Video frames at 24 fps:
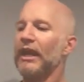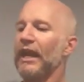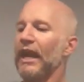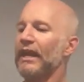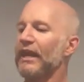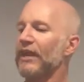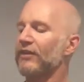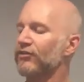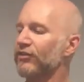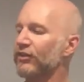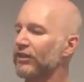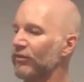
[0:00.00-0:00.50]

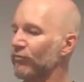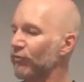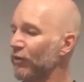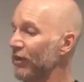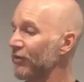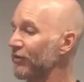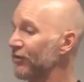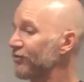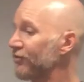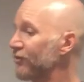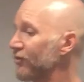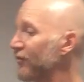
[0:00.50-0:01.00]
And as you can,
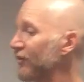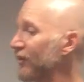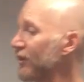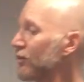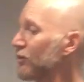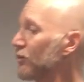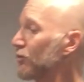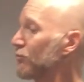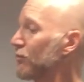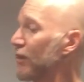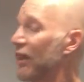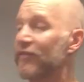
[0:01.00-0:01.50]
well, this is a
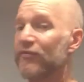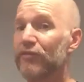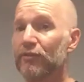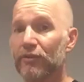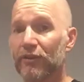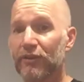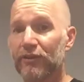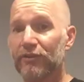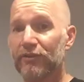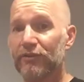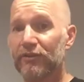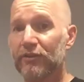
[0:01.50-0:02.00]
very old
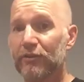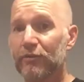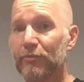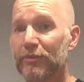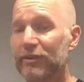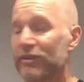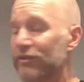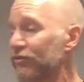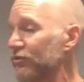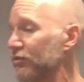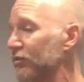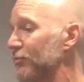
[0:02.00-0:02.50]
rifle. There's still
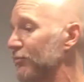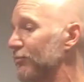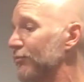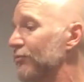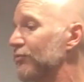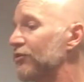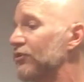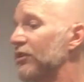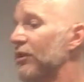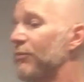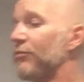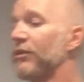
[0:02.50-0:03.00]
been
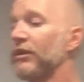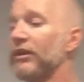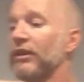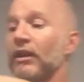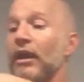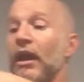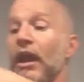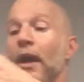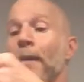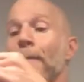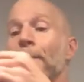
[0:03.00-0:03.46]
some chipping,